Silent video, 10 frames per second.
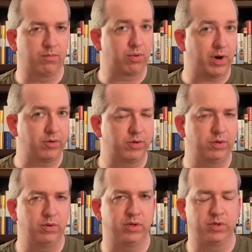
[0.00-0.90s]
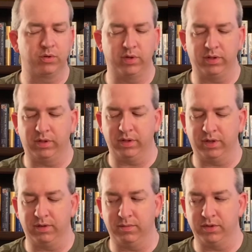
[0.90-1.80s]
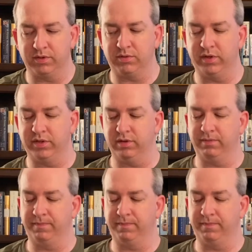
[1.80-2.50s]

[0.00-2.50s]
prior to and during the Lincoln administration.